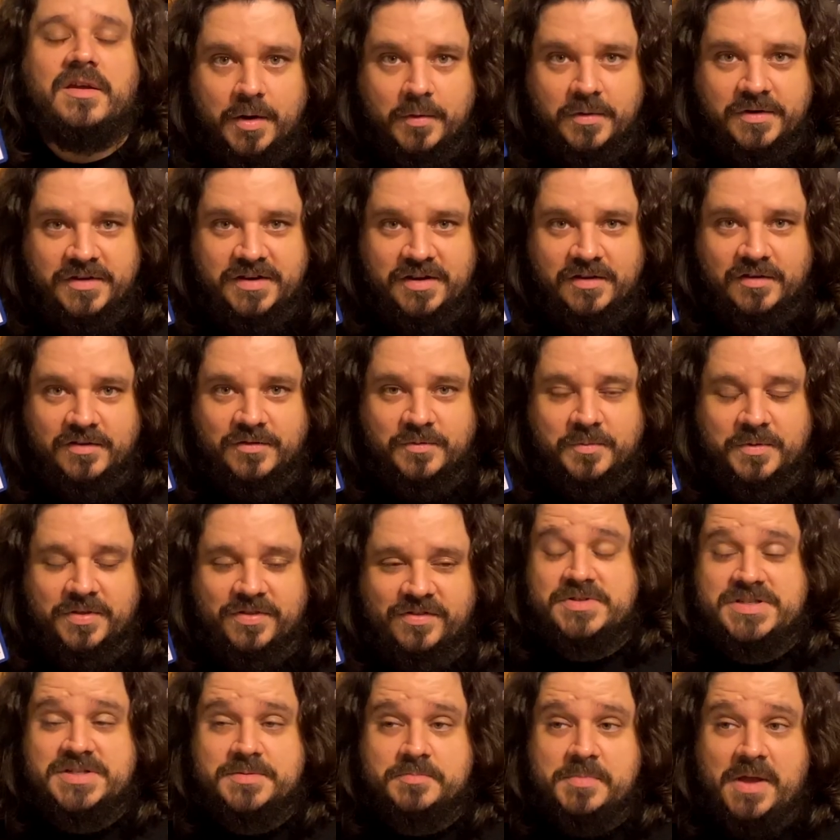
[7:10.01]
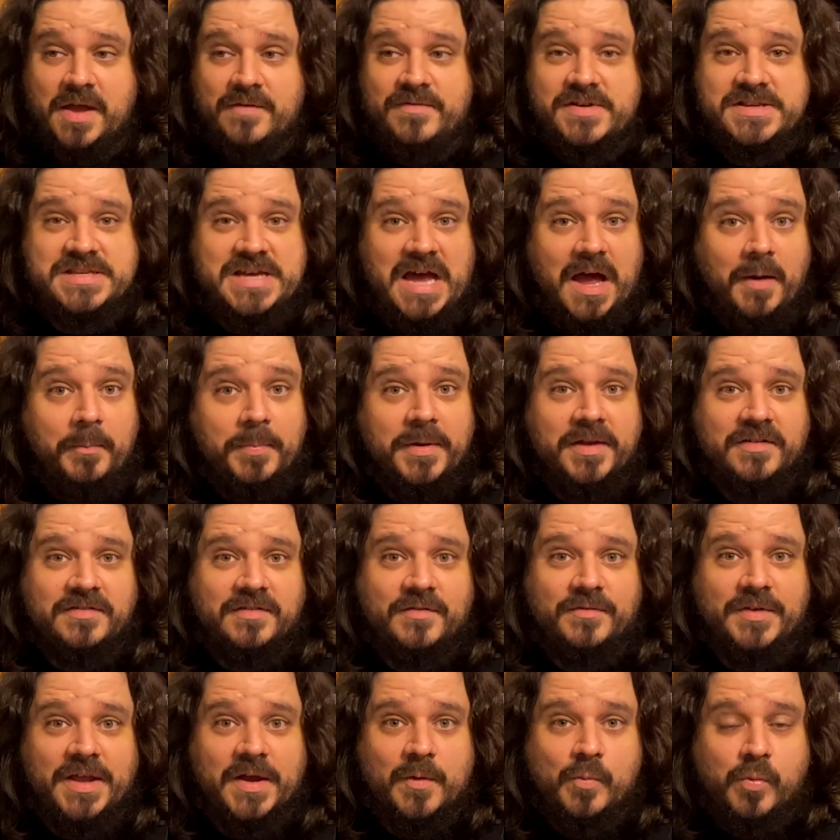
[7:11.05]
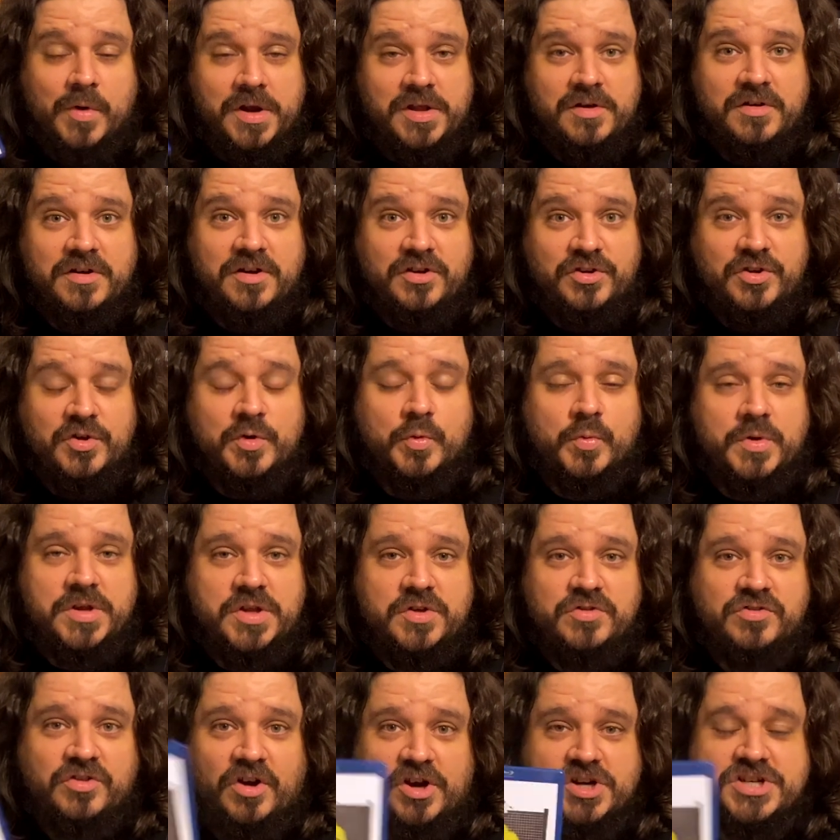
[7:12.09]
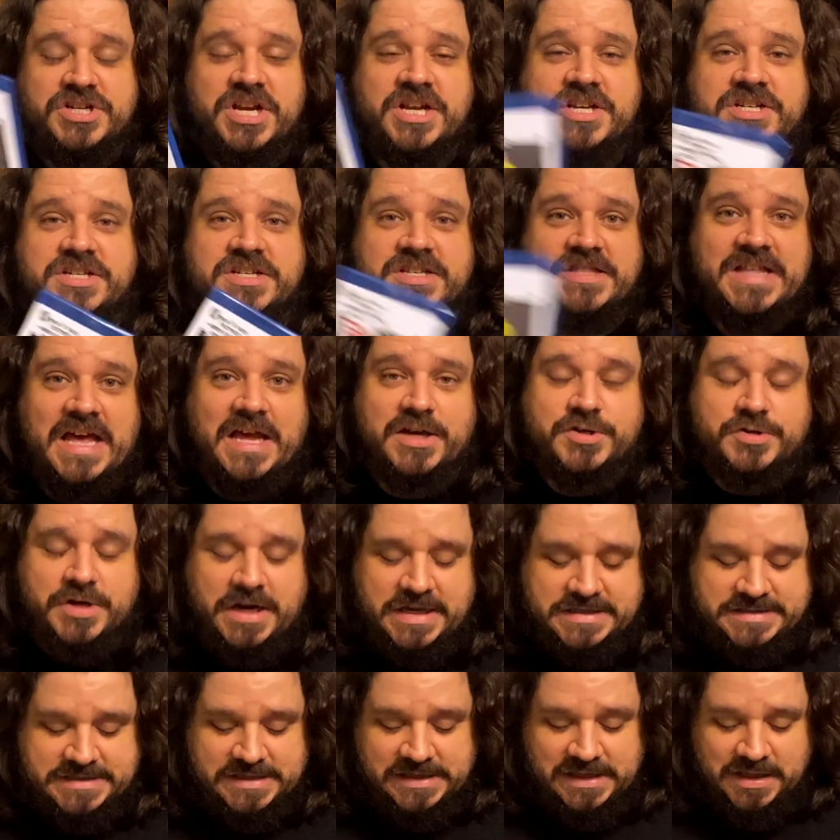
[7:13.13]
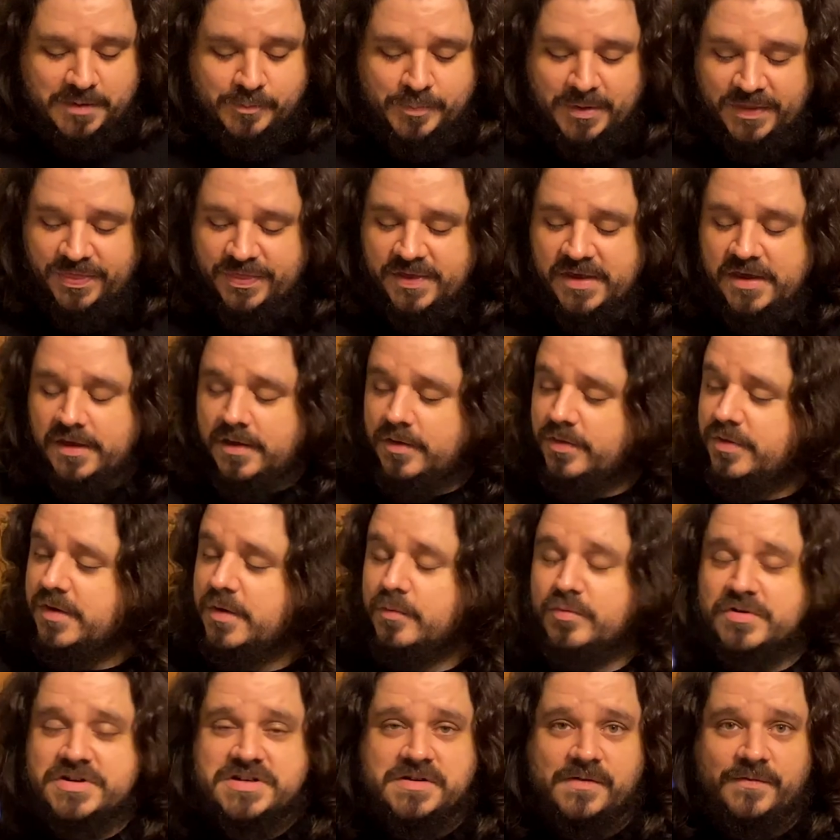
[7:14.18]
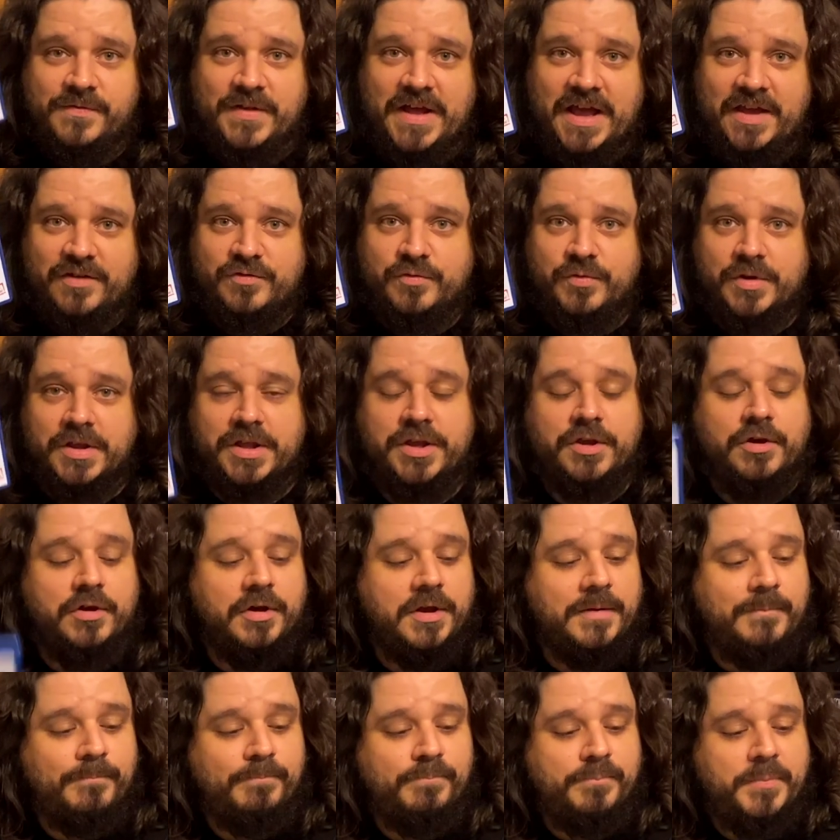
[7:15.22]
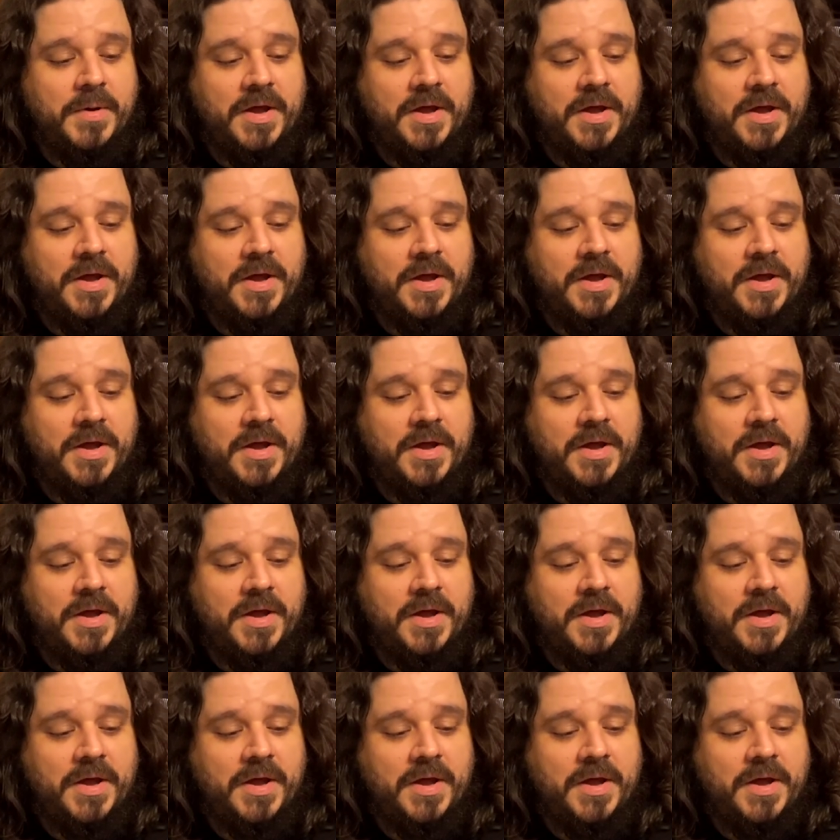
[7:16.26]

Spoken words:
Now it deals with some heavy topics of like, what are you going to do when you start changing that drastically? But the original Fly is really good.